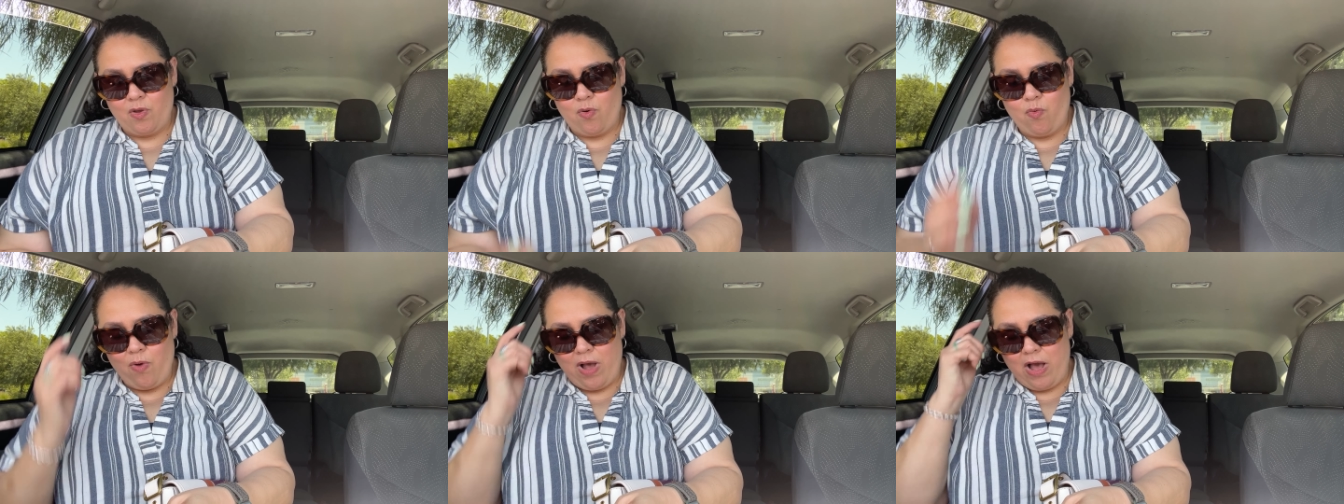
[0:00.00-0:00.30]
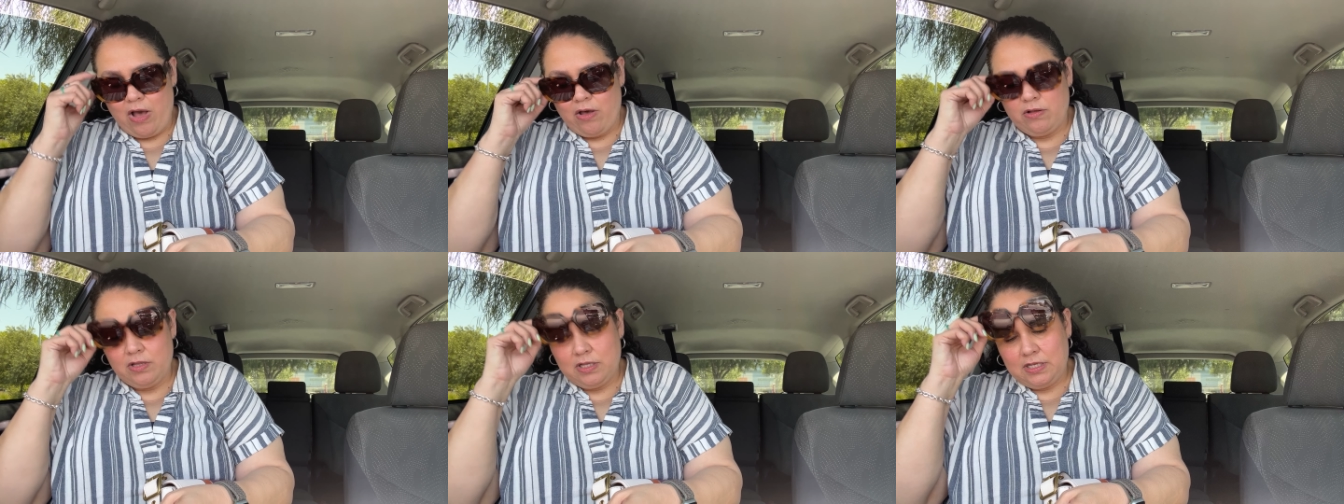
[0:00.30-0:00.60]

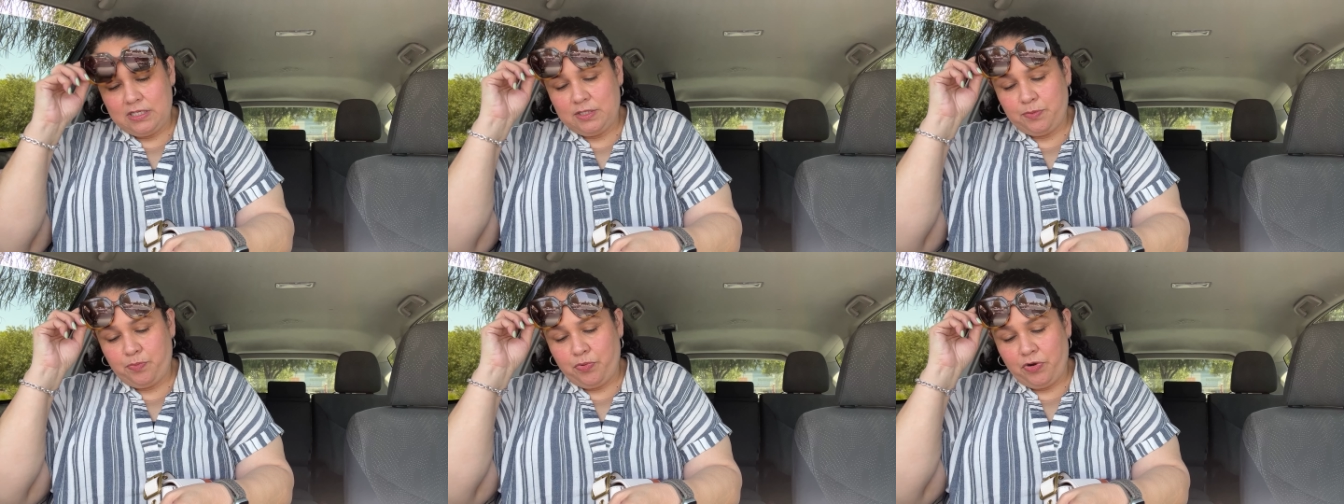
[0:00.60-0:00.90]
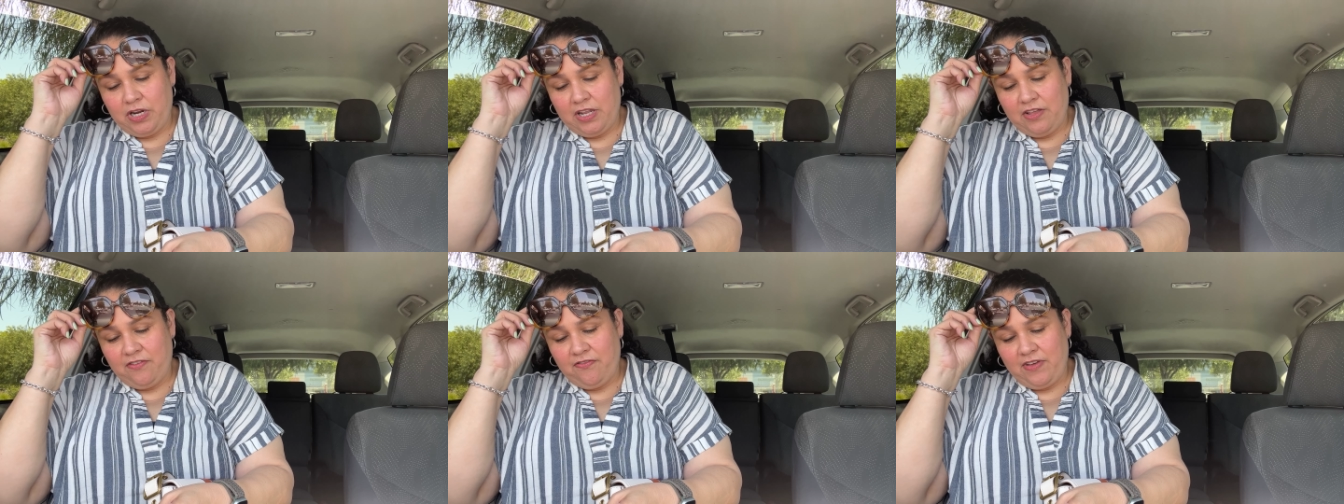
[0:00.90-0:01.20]
wow, it's
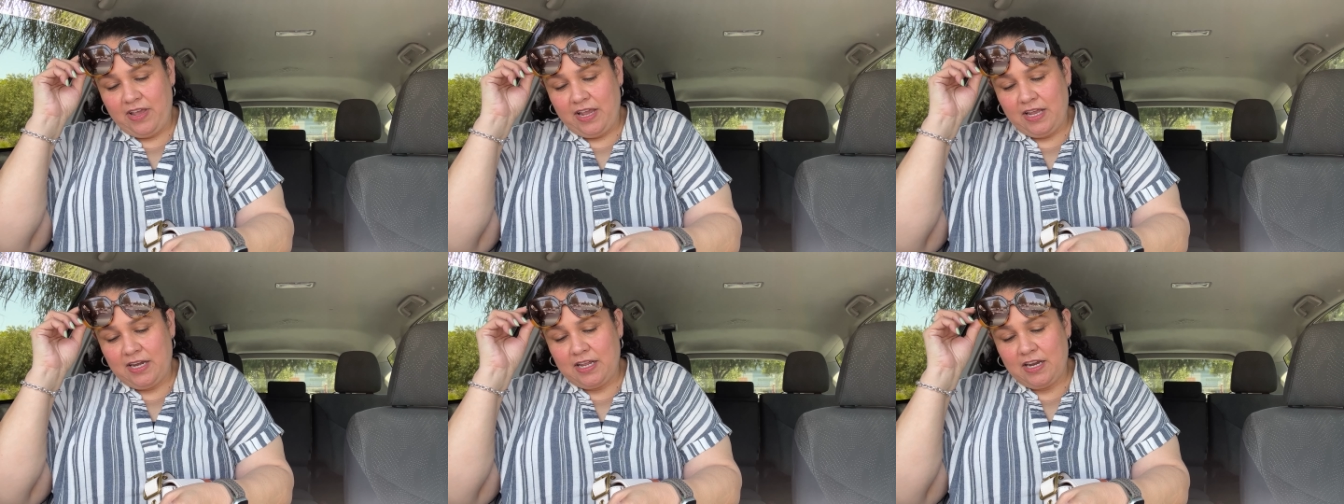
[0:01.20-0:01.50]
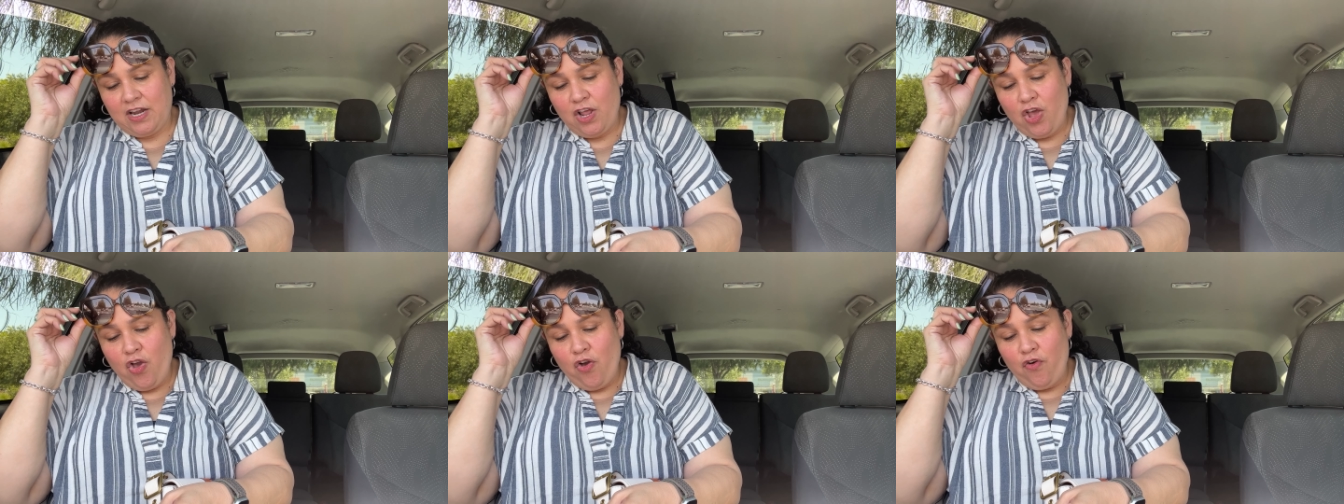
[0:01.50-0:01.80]
pretty
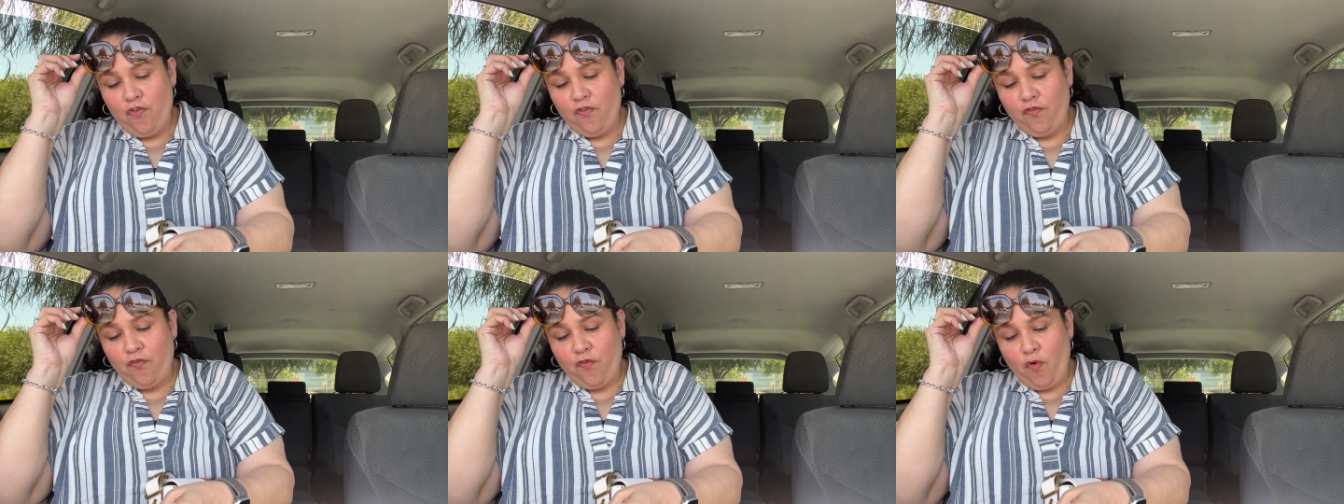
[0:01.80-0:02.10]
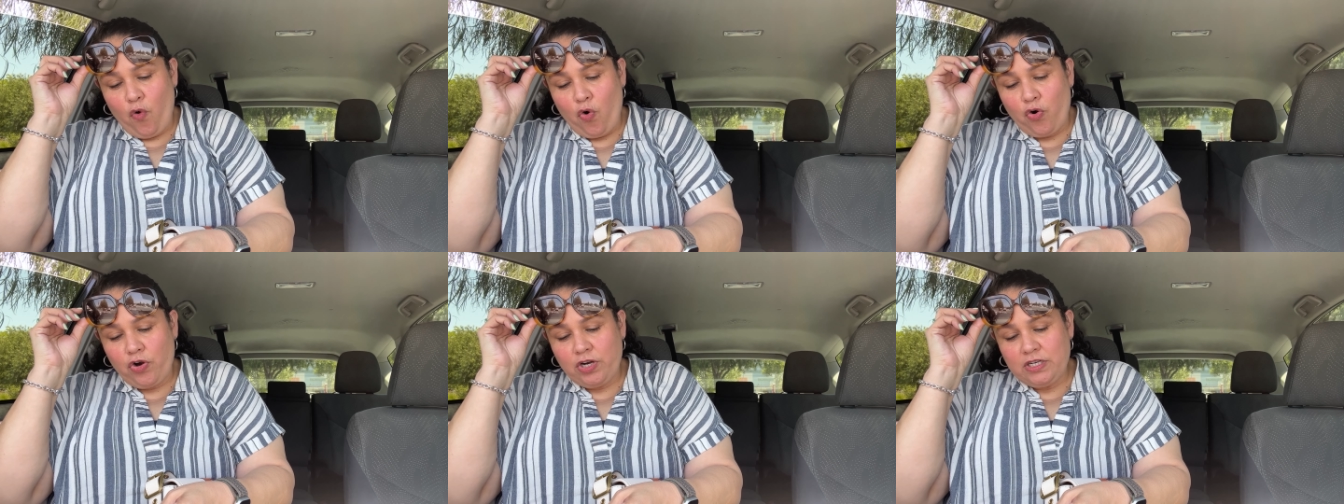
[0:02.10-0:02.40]
faded.
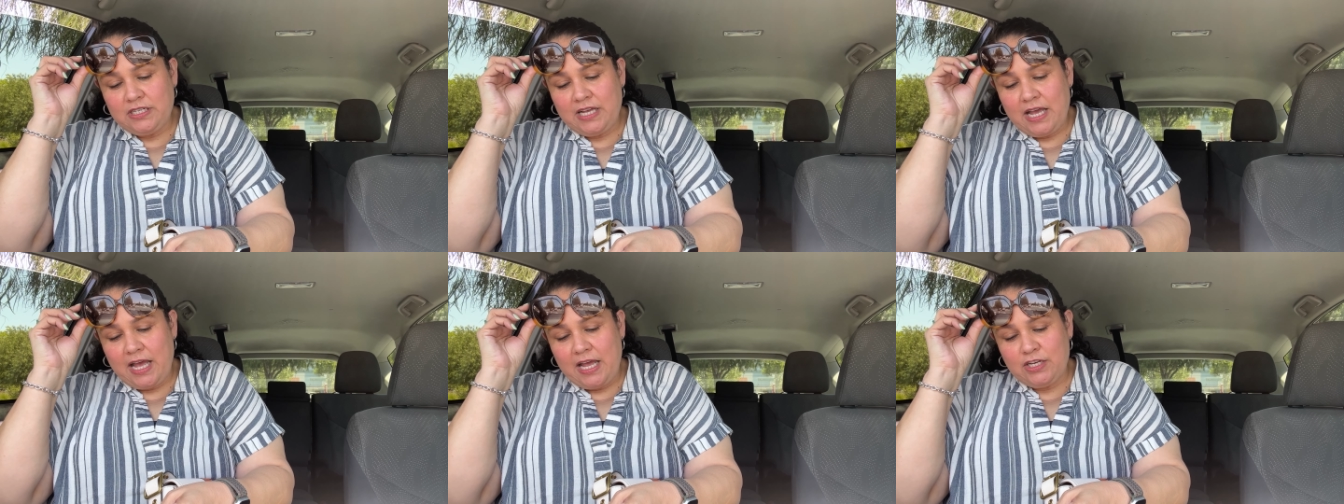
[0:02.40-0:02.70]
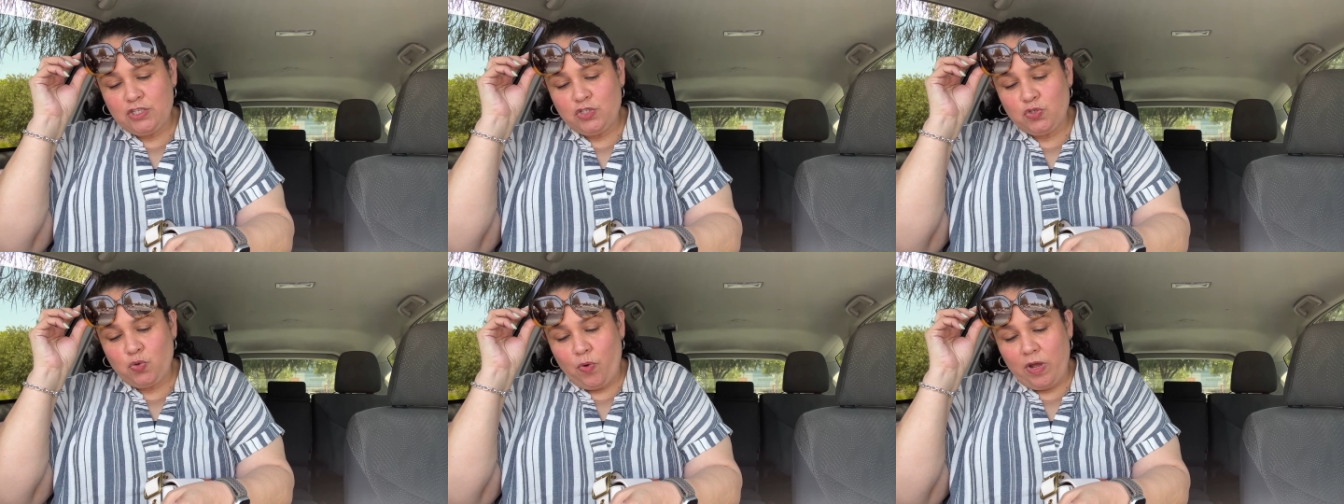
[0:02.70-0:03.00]

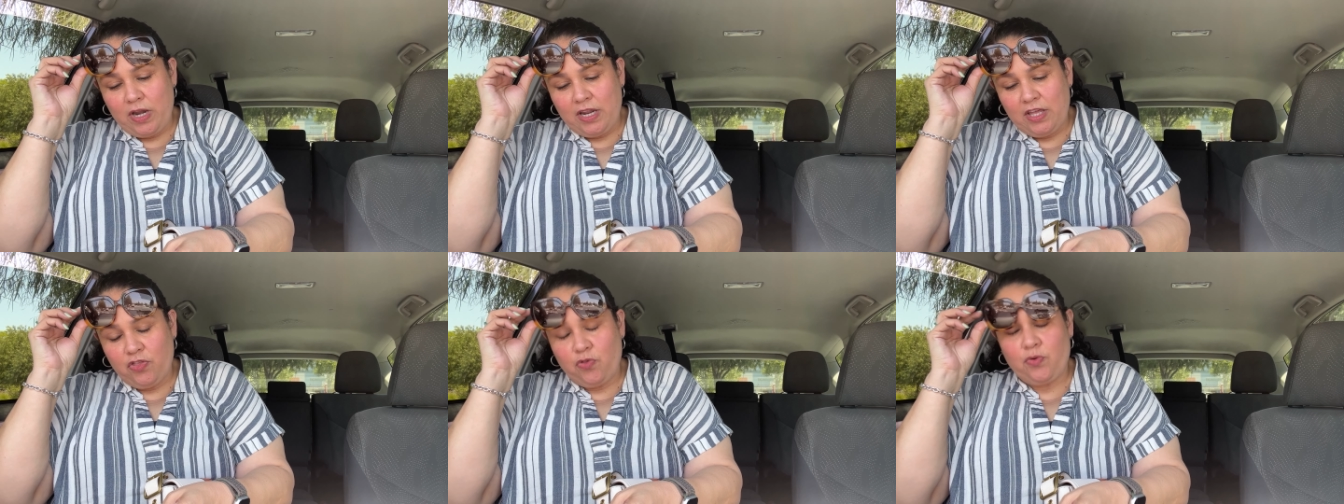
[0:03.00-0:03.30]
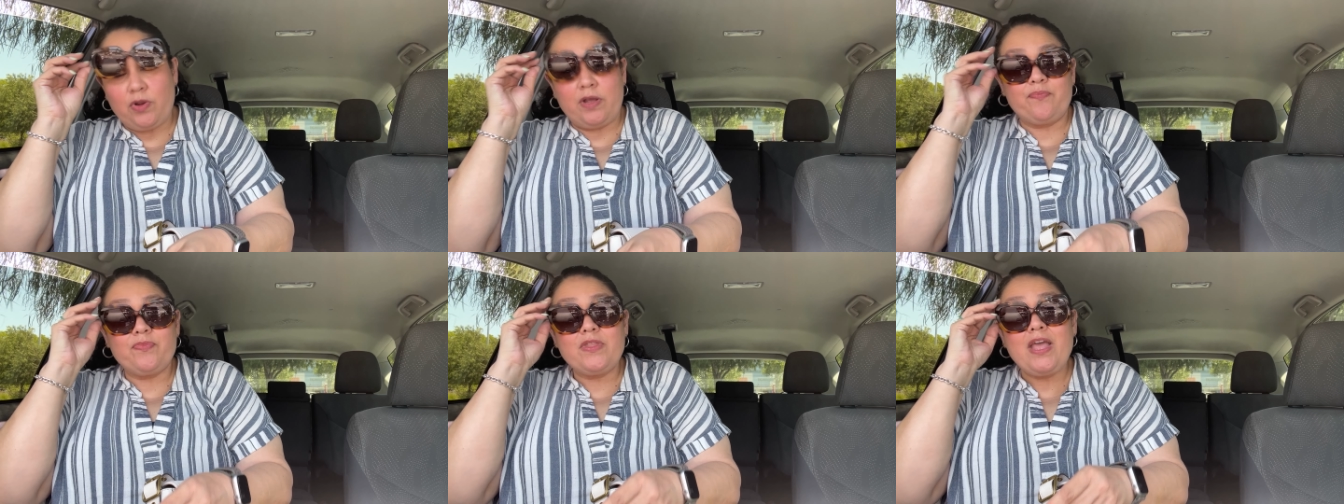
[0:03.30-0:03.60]

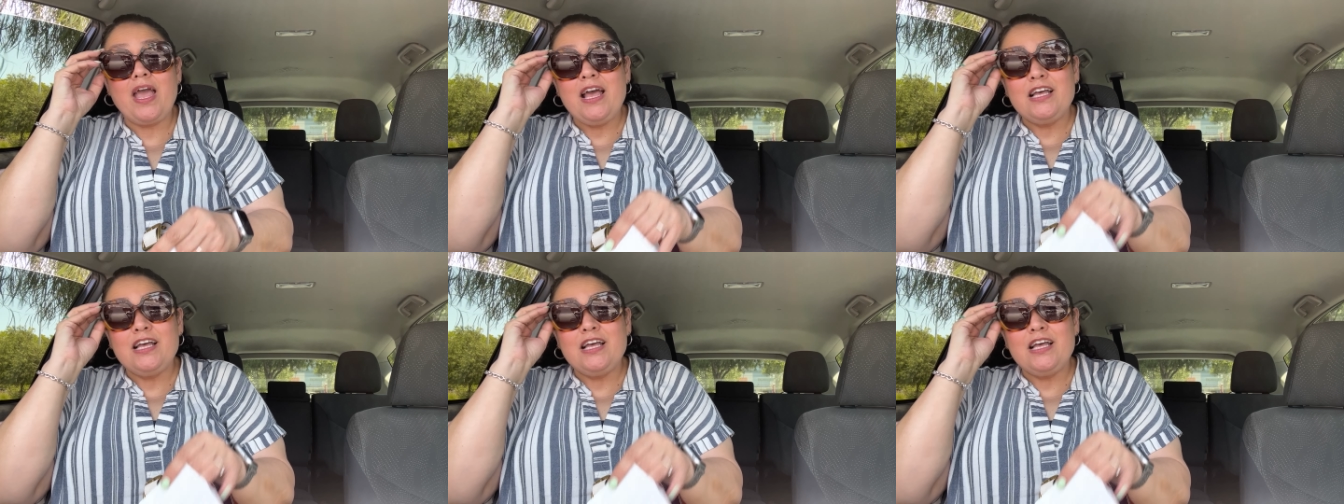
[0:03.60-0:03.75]
41023.